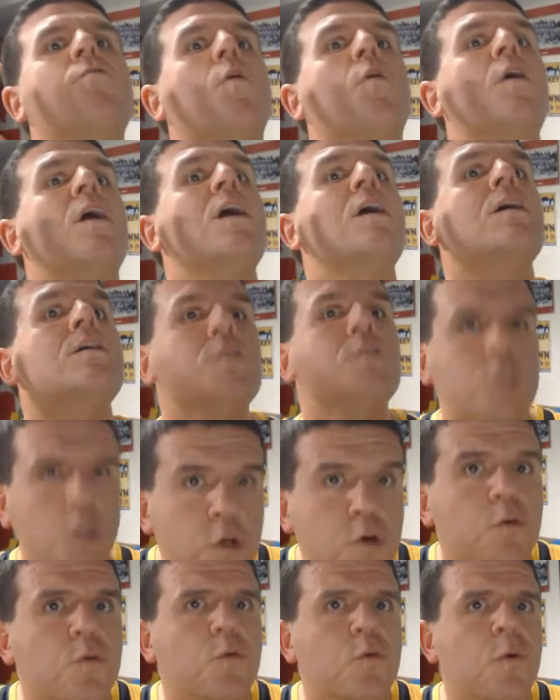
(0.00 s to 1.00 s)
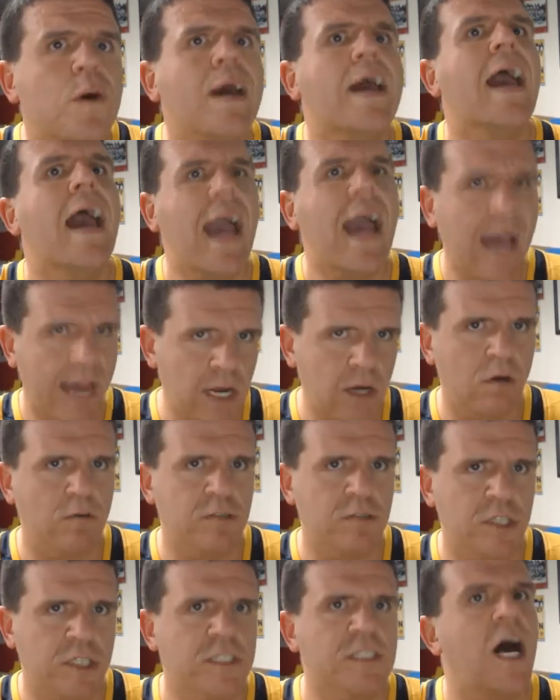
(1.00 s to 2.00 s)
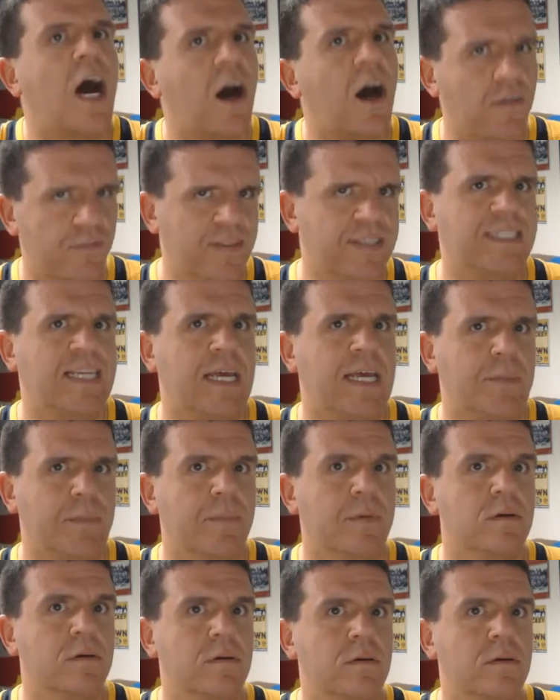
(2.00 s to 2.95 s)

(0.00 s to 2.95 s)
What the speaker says: for two head coaches of this team.